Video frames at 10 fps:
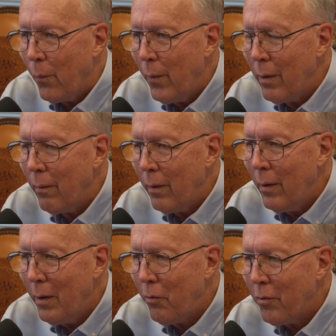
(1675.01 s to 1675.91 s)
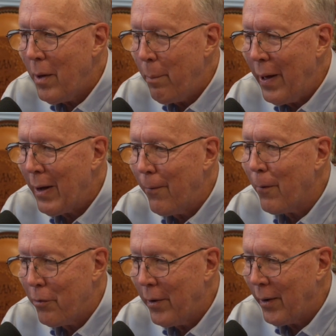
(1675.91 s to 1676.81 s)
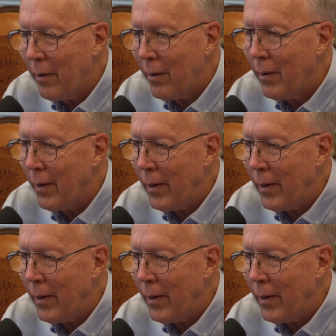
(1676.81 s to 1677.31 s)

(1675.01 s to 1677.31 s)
Well, let's step back for a second.